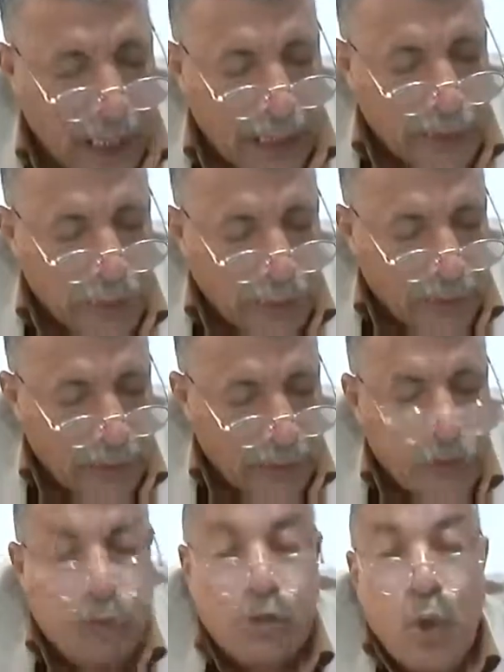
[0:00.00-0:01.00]
and
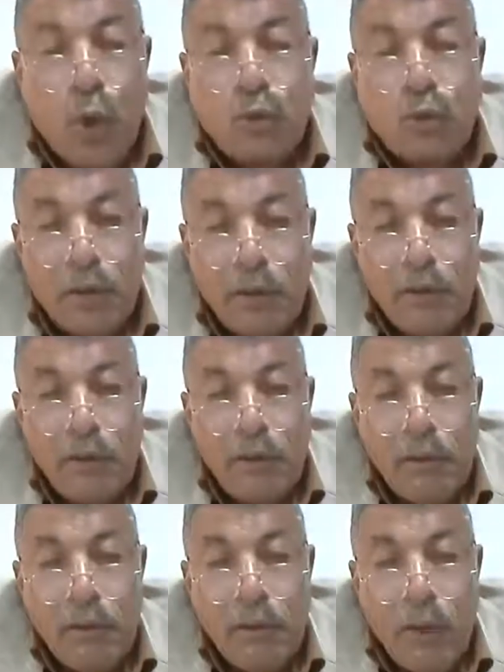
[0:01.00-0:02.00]
it's not
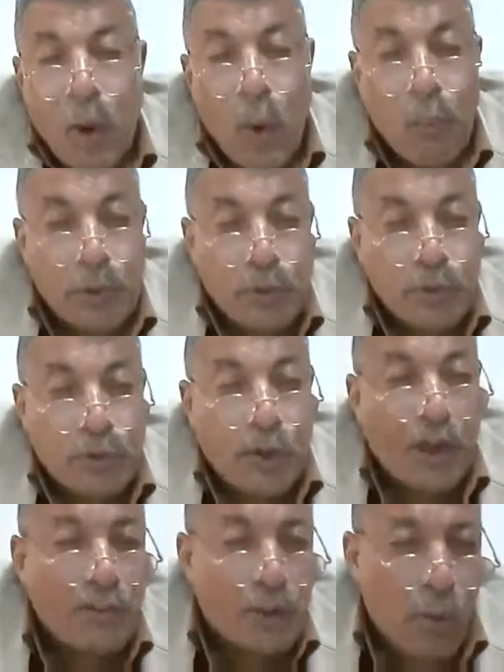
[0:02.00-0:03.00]
open to
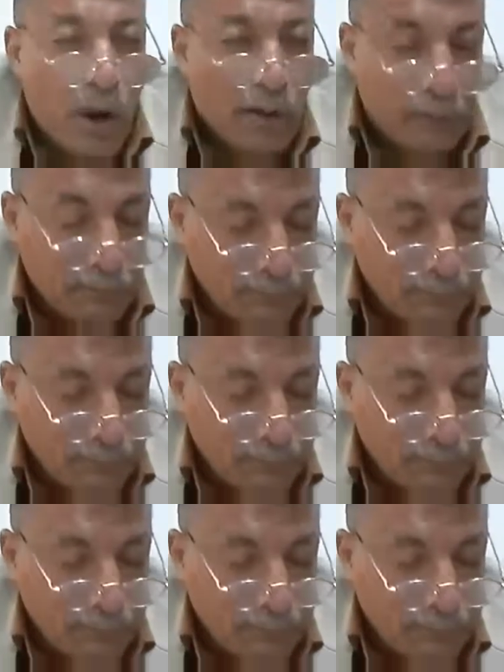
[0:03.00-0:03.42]
everyone